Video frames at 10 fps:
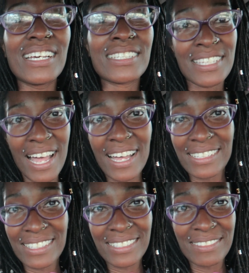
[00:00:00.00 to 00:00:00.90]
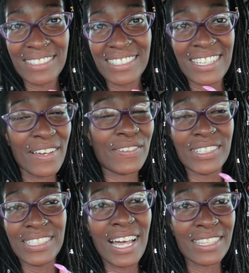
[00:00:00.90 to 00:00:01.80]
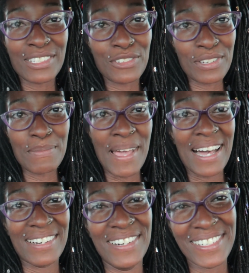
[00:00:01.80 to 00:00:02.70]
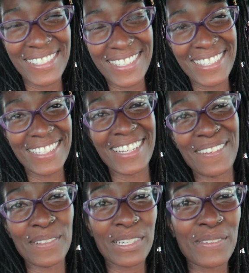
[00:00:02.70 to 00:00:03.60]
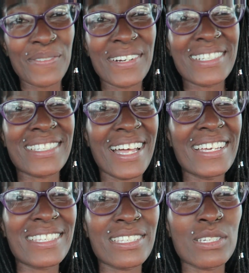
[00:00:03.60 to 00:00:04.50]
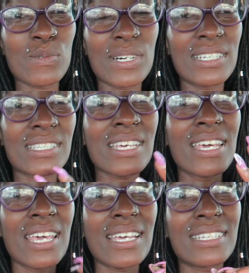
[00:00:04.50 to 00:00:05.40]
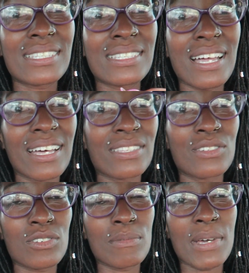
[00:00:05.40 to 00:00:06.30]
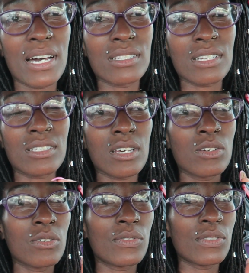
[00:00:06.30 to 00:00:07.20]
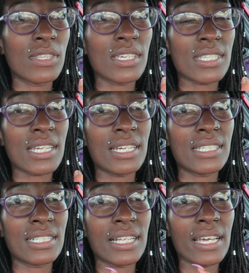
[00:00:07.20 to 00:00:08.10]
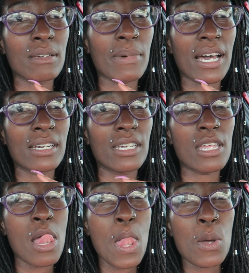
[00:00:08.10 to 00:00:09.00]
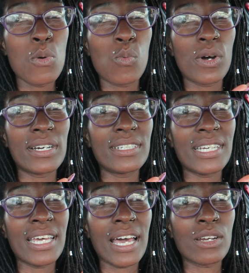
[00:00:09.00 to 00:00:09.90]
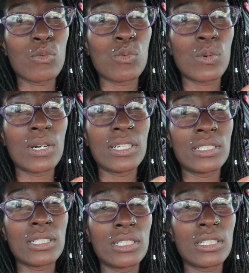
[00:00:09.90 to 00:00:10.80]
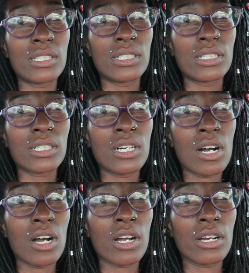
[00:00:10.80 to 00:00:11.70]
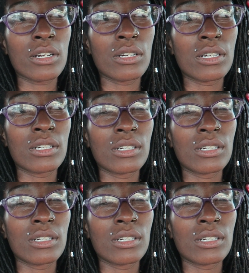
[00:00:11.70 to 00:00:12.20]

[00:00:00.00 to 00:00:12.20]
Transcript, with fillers: It's definitely not the dream house that I'm looking for. As nice as it was, it's not the dream house. I'll tell you a few things that I didn't like about it. One, it had a one car